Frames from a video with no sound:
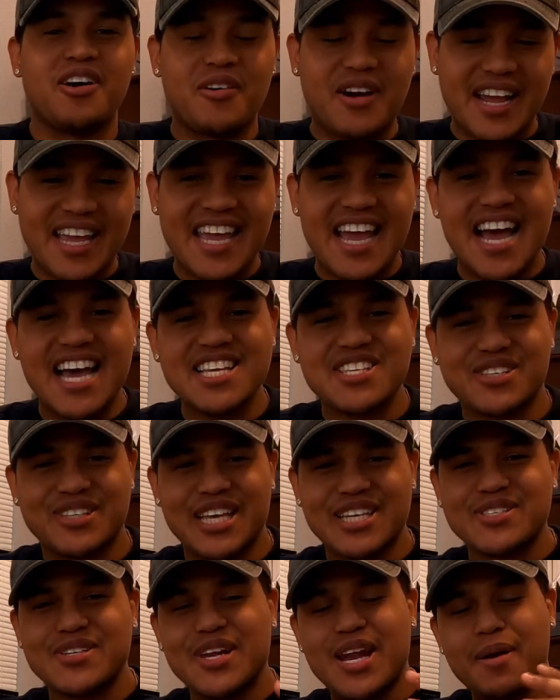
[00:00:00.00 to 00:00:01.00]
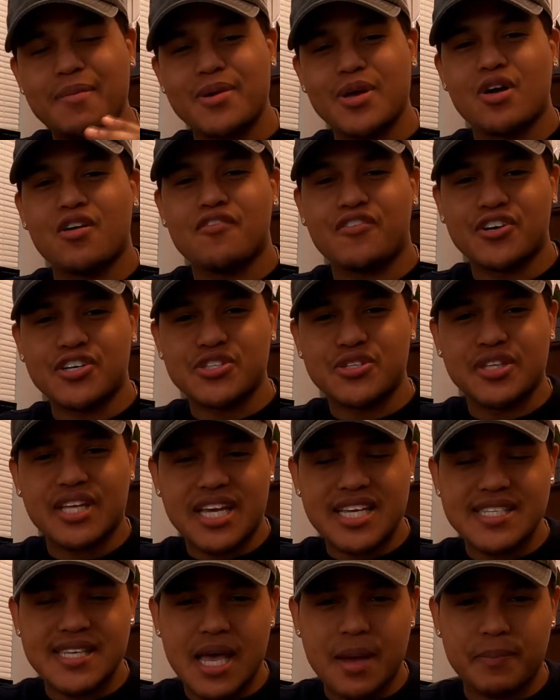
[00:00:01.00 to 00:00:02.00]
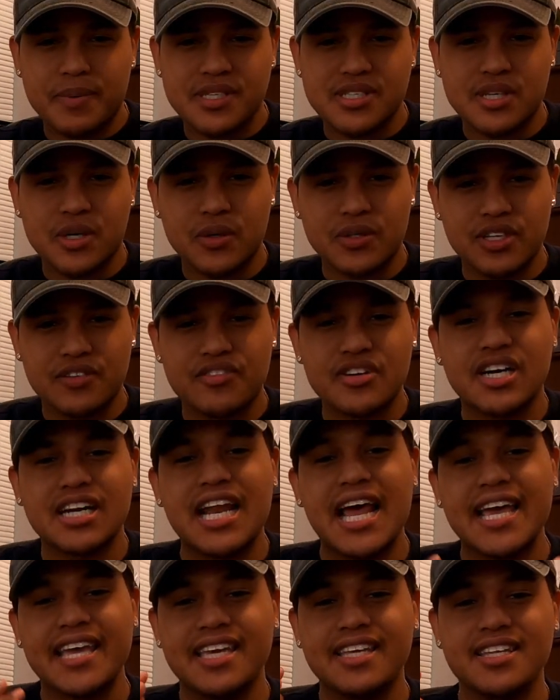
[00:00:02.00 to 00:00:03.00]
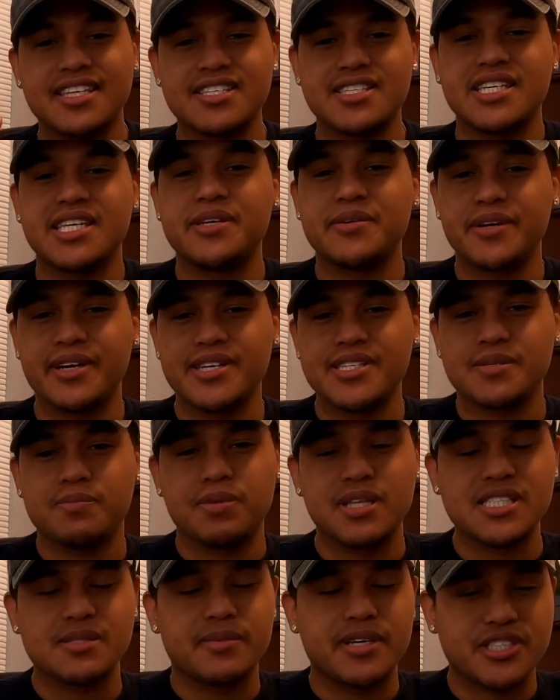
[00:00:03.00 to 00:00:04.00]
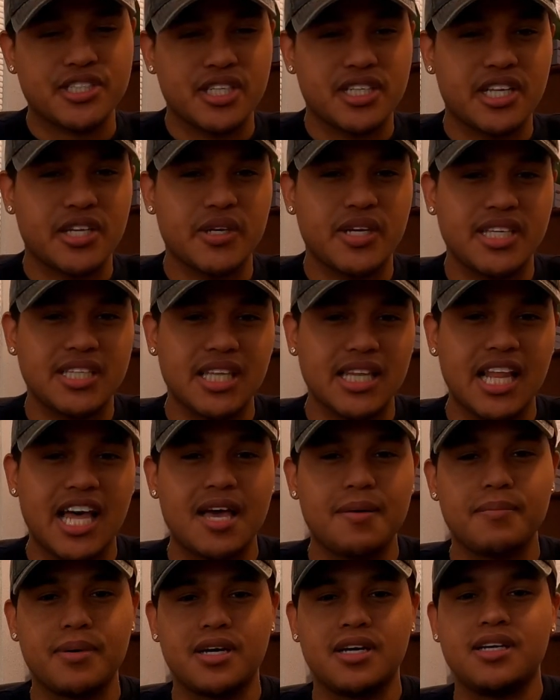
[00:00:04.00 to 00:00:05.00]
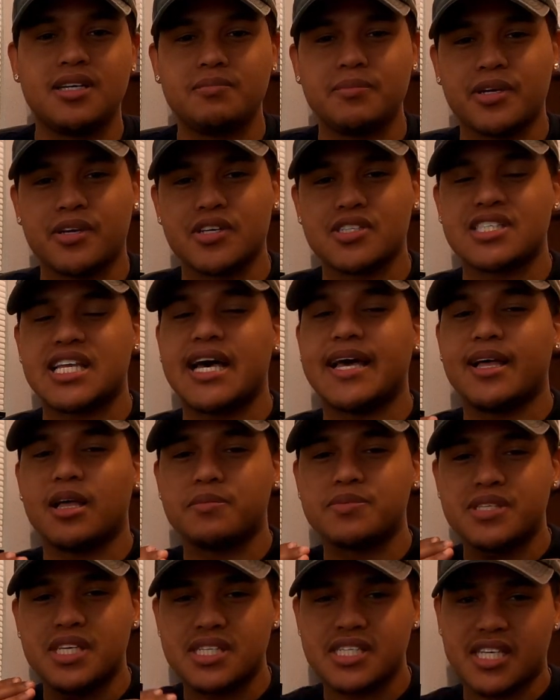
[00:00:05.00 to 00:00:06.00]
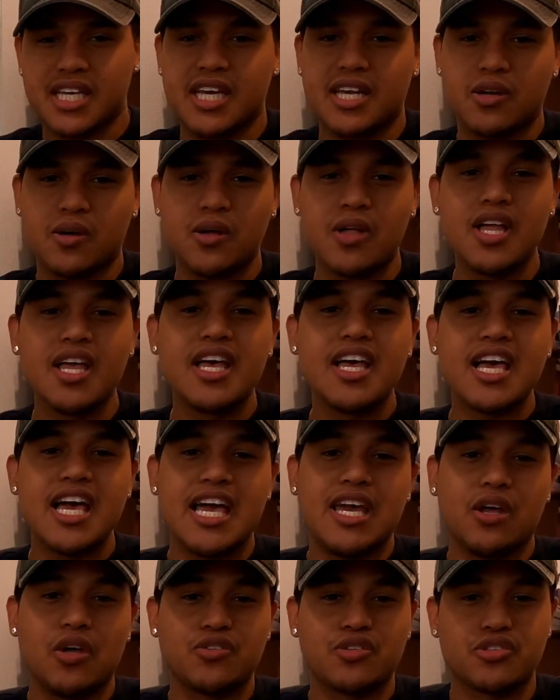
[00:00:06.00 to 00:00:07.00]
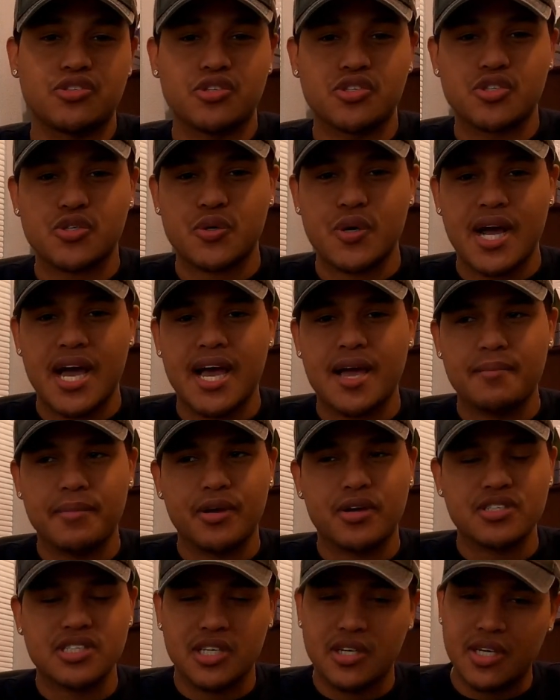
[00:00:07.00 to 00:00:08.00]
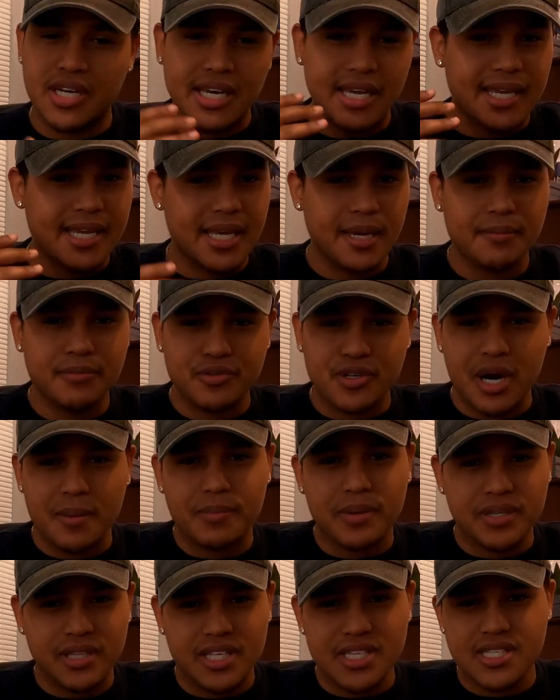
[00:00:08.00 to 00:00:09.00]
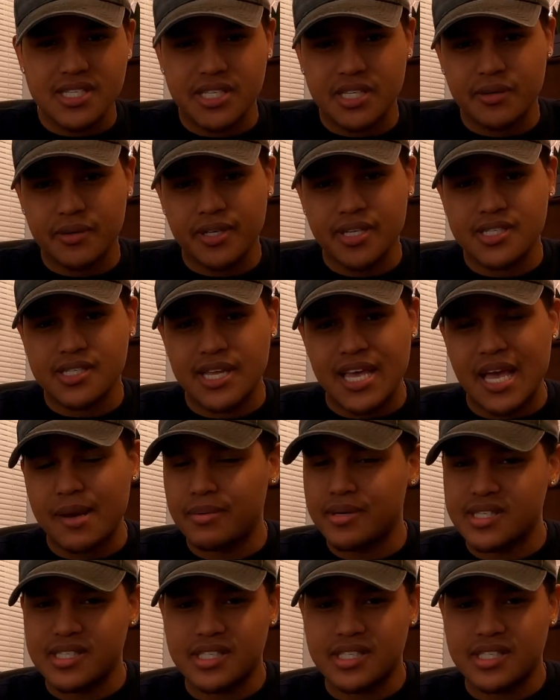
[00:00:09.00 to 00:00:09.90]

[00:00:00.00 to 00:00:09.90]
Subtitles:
Alright guys, so that's gonna be all for today's episode. If you are liking the series, please make sure that you hit the like button because that helps the channel, and also subscribe because I'm gonna keep dropping this series every